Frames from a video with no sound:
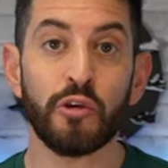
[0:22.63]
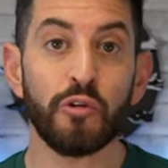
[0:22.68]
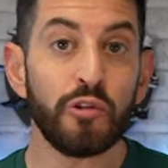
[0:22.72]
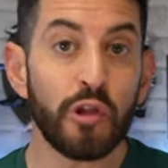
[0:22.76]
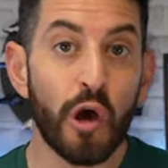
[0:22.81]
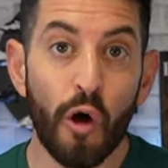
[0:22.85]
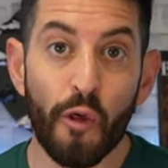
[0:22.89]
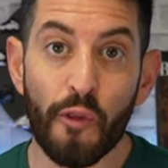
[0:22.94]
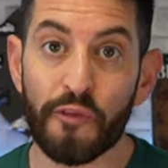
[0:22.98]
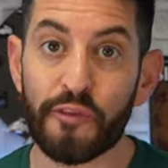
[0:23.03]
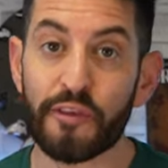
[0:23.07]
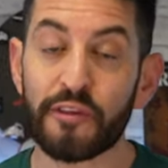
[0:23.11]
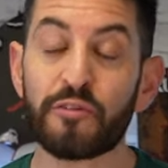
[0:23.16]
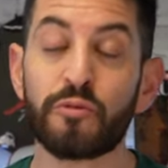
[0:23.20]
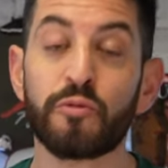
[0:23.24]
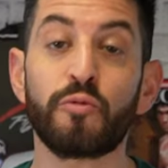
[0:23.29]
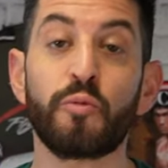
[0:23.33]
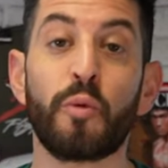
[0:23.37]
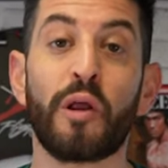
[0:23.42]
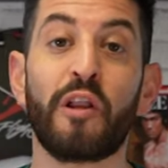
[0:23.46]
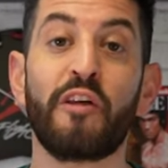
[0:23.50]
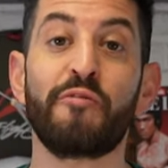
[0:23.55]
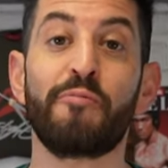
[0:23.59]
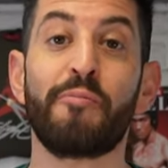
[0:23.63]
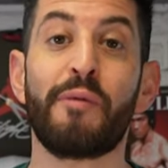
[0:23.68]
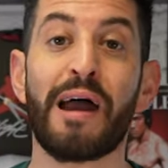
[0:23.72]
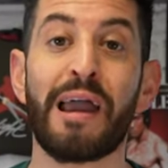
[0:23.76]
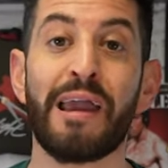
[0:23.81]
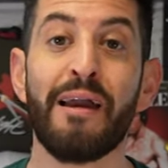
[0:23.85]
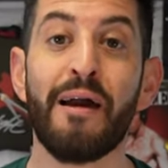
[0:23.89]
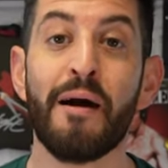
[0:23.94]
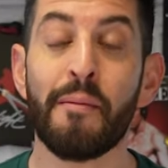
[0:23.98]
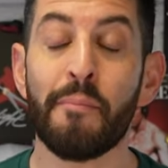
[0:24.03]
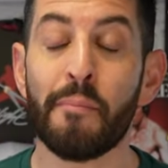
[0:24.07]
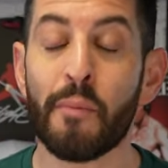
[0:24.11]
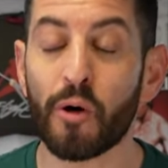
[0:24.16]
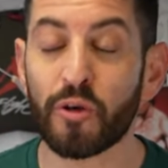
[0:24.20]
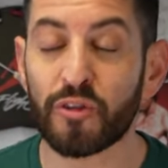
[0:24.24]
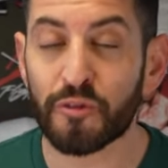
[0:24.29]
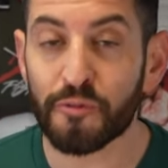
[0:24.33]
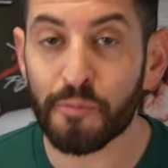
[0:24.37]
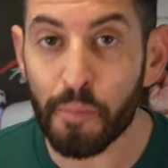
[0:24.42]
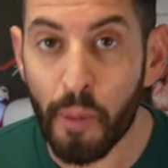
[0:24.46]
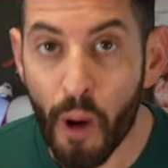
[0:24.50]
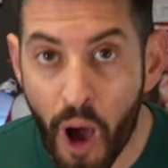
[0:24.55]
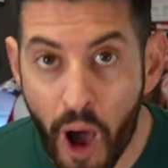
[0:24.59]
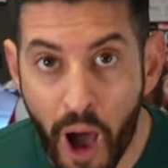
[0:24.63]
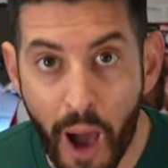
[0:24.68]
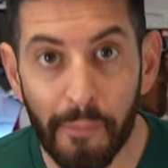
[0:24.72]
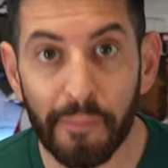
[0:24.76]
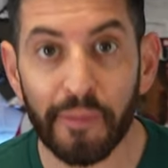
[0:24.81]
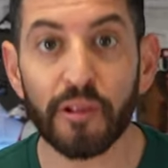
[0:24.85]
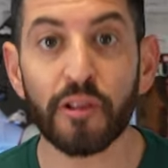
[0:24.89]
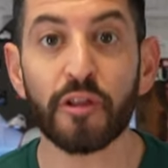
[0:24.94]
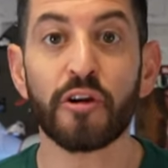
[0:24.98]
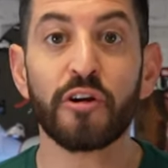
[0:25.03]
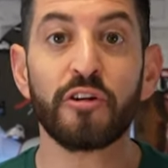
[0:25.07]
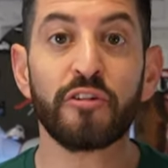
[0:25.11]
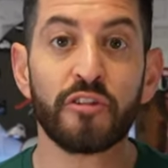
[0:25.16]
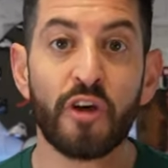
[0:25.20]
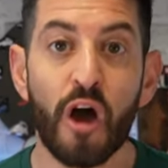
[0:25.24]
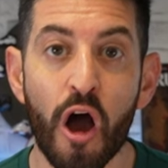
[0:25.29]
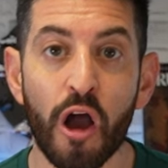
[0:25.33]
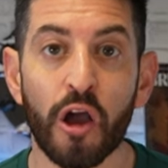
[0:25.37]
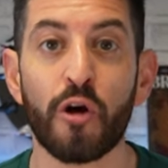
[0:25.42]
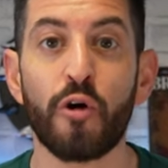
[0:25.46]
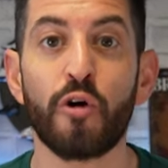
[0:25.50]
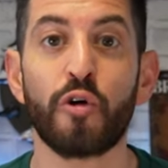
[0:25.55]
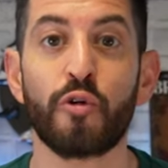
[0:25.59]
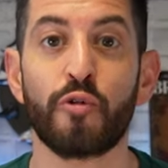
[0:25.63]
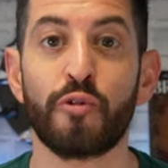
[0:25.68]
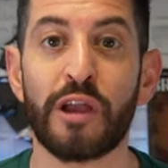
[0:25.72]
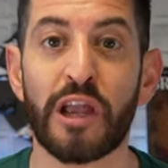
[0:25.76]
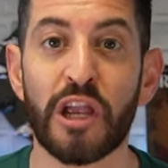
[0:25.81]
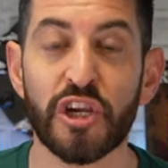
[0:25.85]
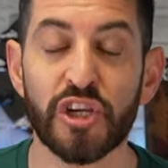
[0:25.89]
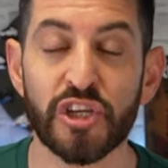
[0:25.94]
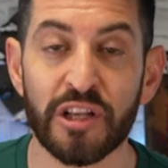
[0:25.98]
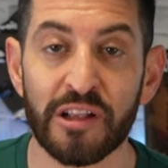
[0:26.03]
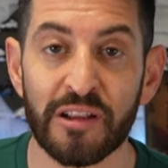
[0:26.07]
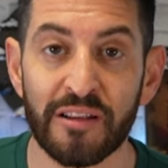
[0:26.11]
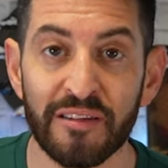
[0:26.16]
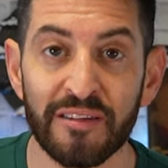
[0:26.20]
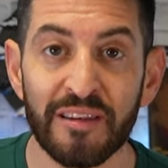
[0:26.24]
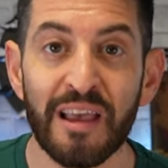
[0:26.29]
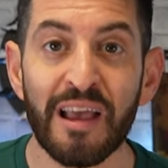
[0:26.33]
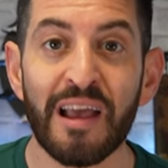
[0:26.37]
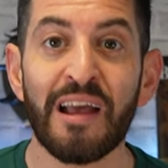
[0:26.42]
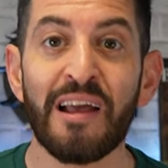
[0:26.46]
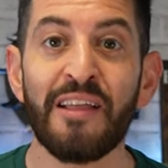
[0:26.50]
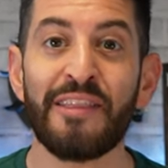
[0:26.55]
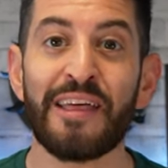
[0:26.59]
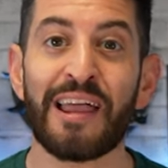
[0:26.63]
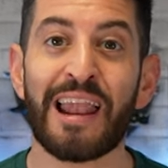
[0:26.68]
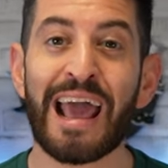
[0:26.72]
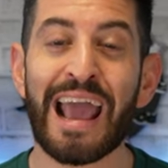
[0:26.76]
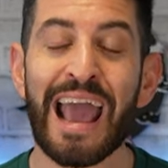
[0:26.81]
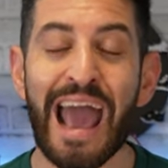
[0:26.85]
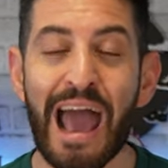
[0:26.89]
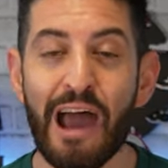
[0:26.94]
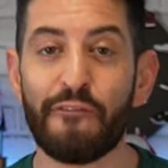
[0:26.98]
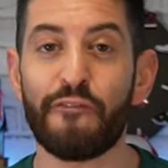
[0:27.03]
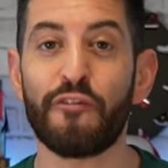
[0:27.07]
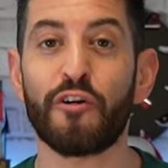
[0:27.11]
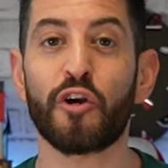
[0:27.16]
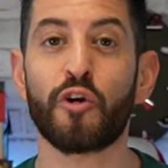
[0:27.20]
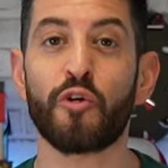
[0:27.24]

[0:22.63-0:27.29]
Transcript: You know that this was one of my most popular taco creations that I ever